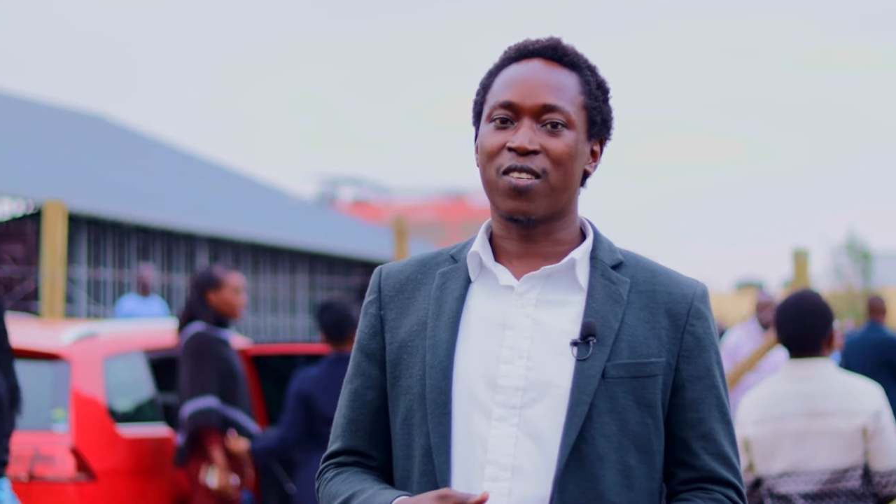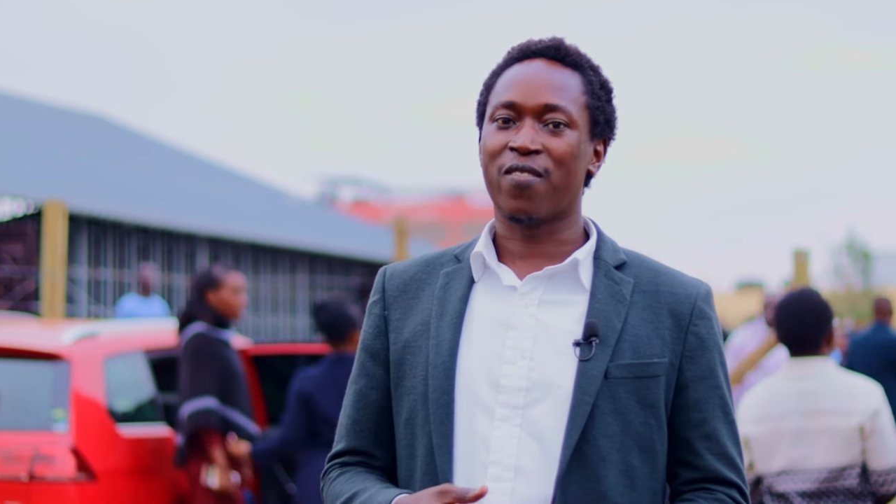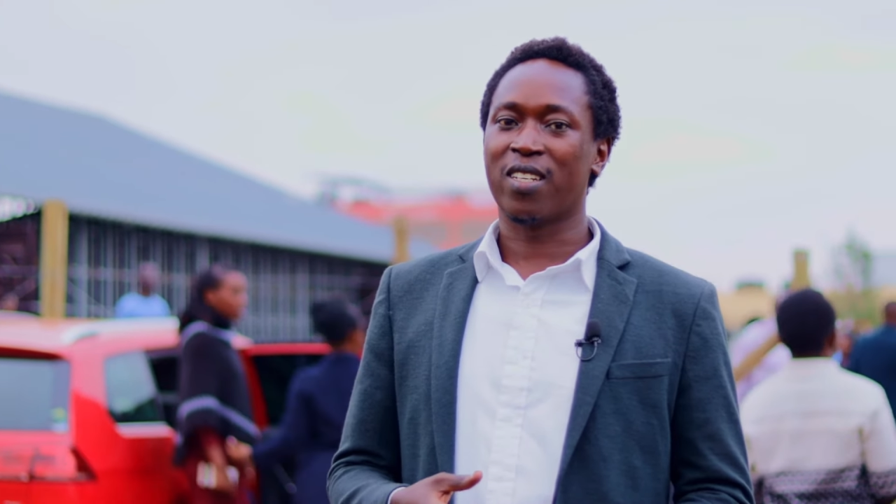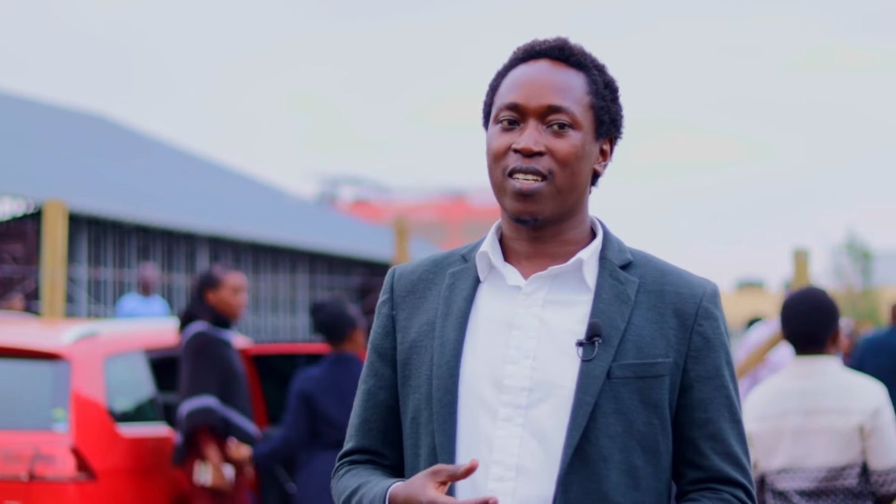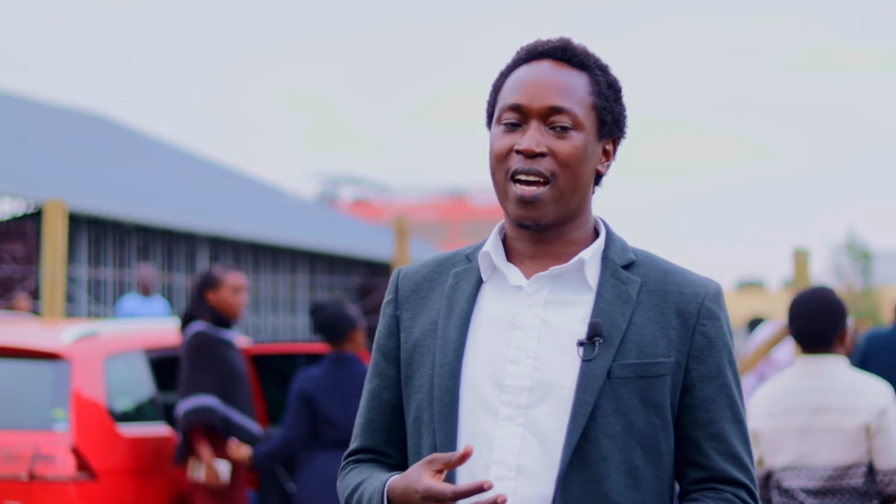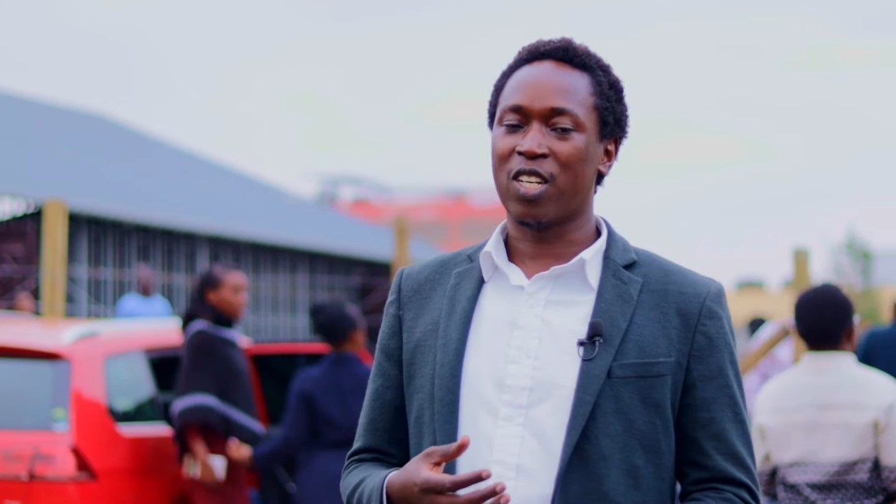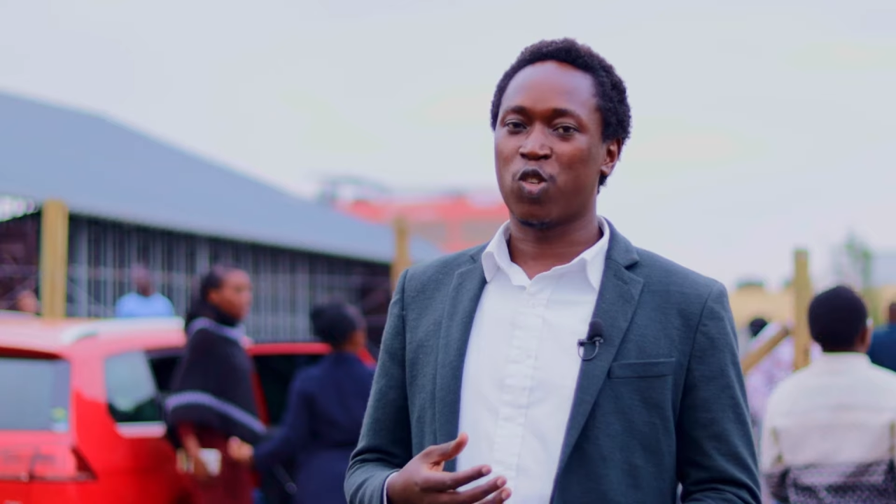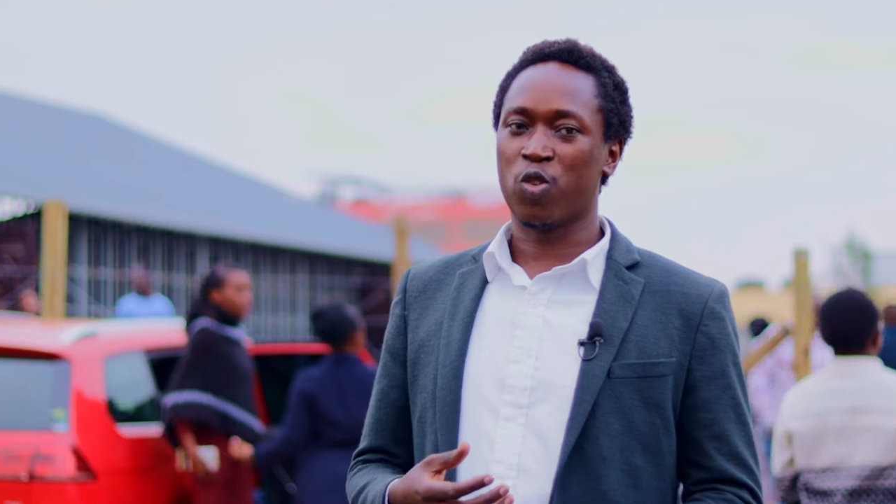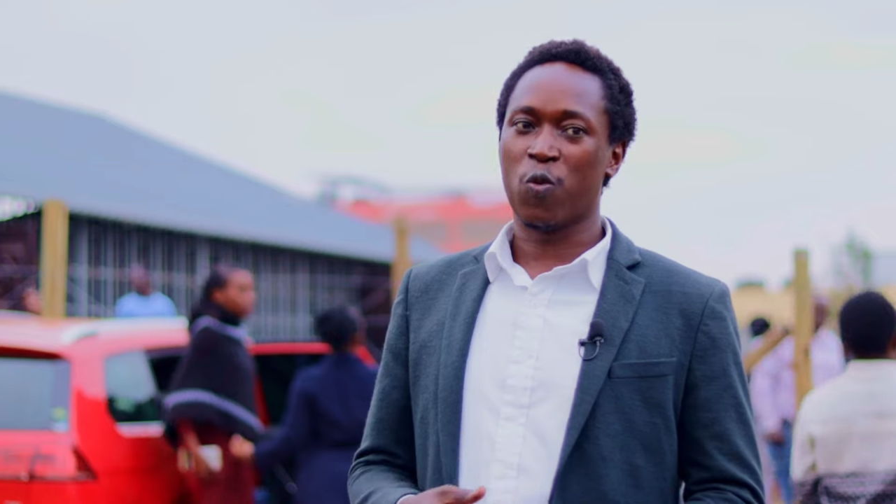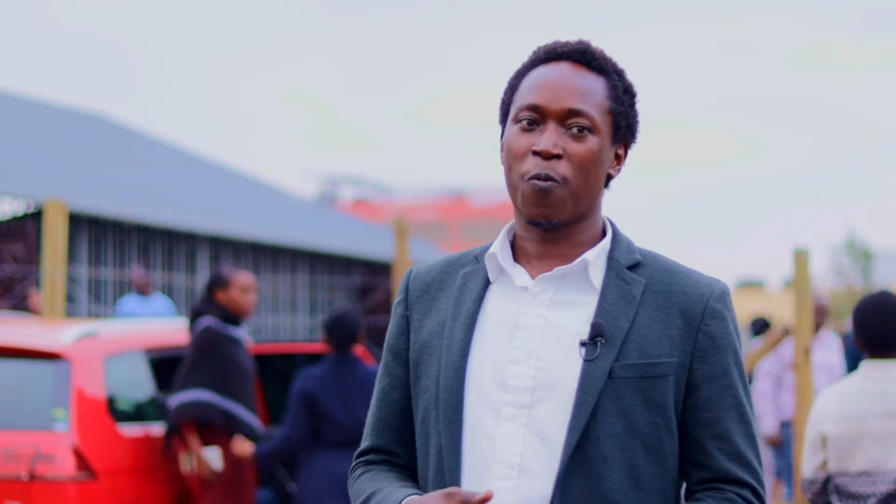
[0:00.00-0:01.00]
given unto
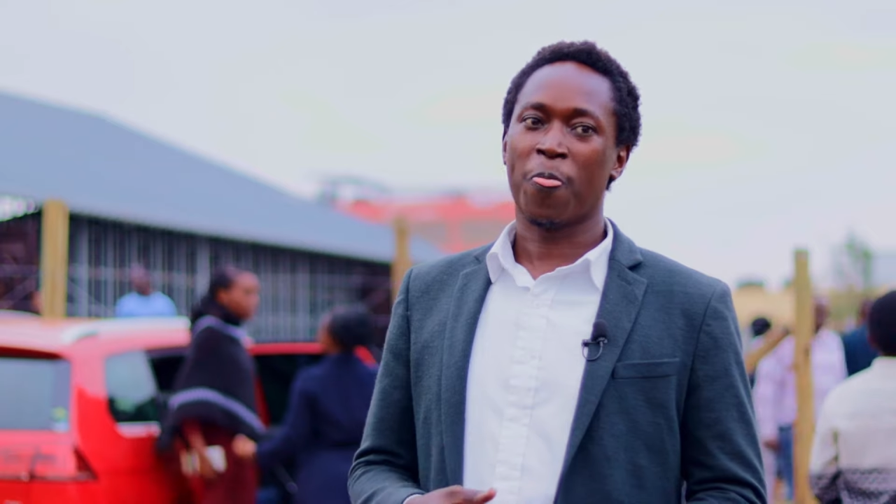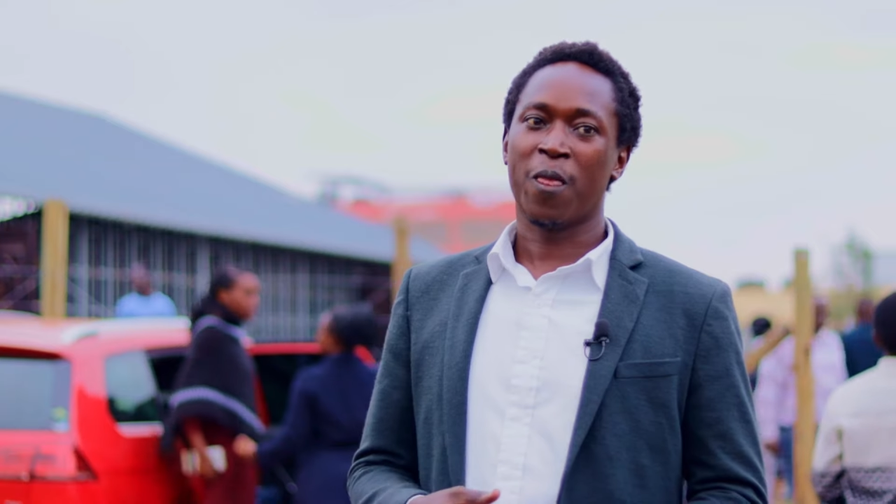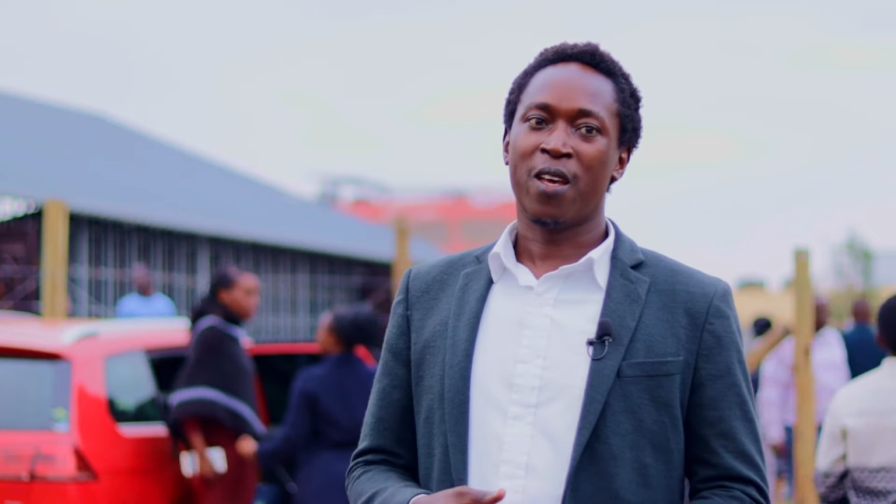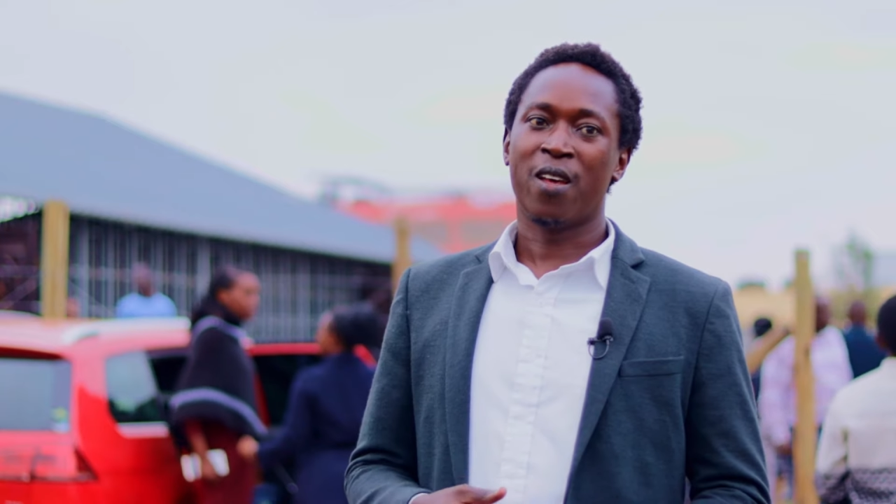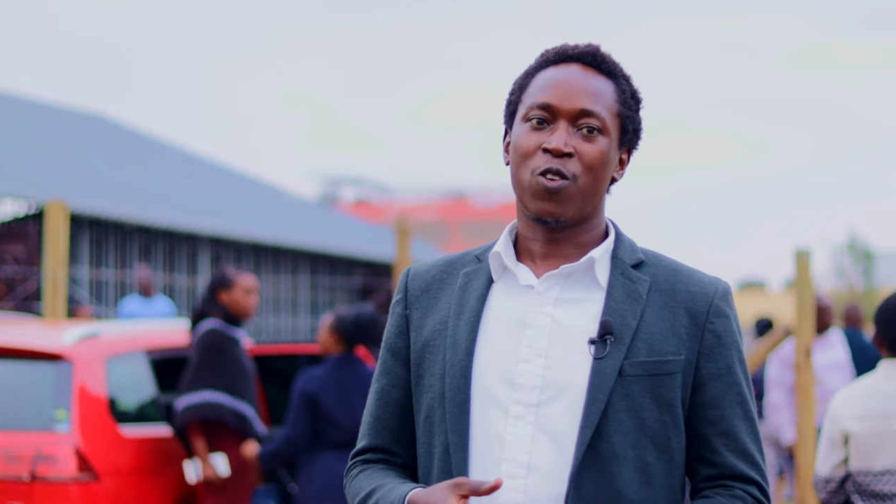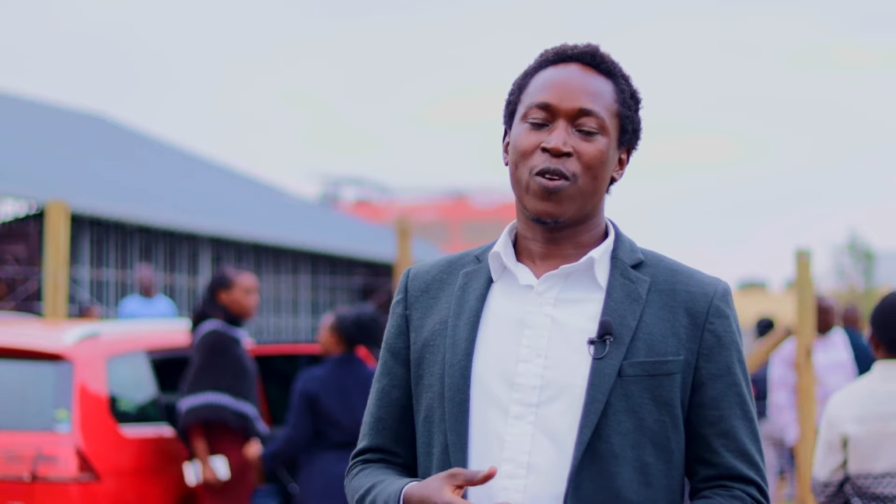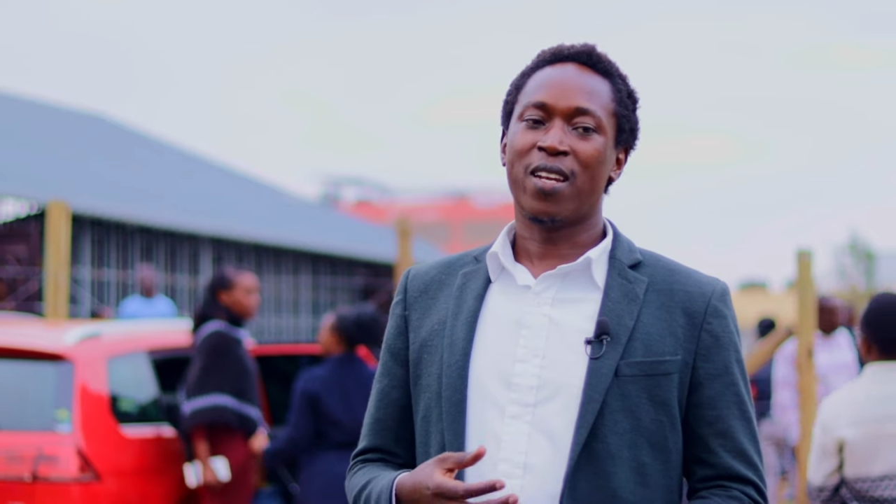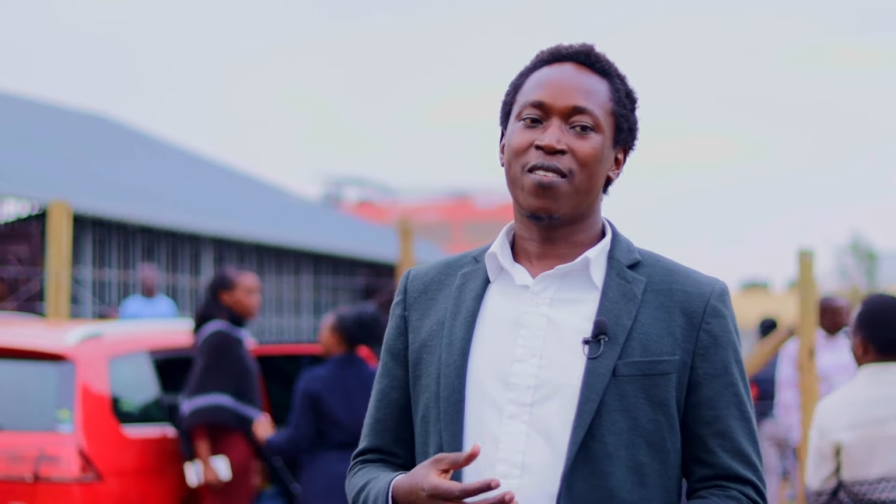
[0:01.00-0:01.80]
you. You are